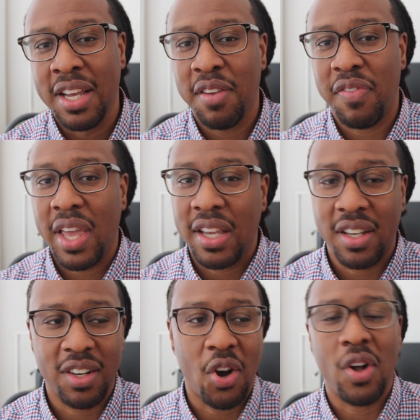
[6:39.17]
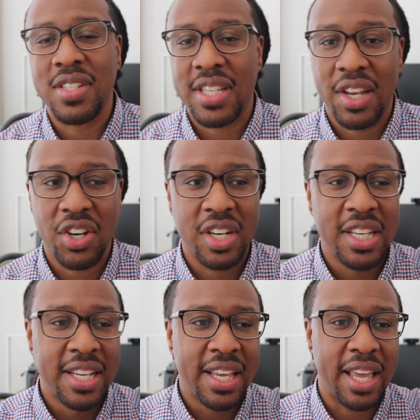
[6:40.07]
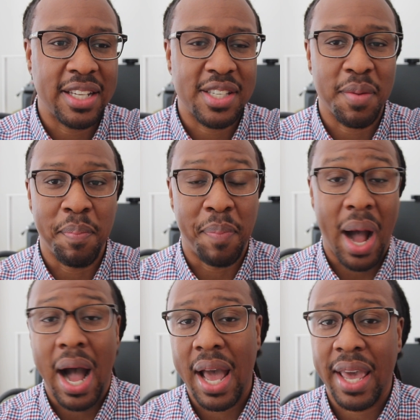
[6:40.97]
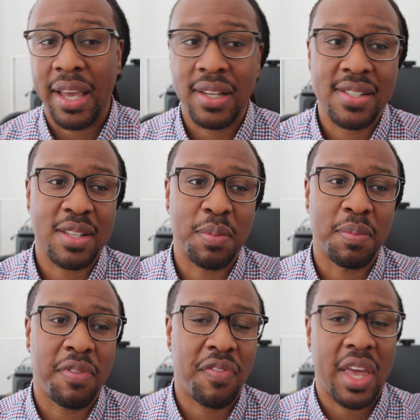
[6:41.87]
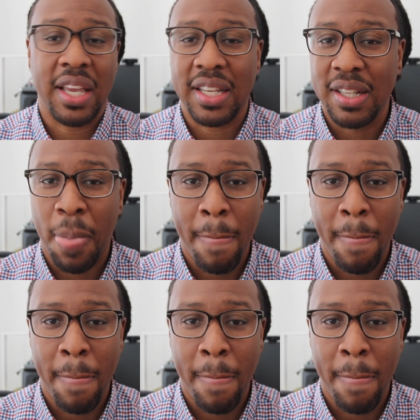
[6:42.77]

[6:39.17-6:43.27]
fake call center and to buy some fake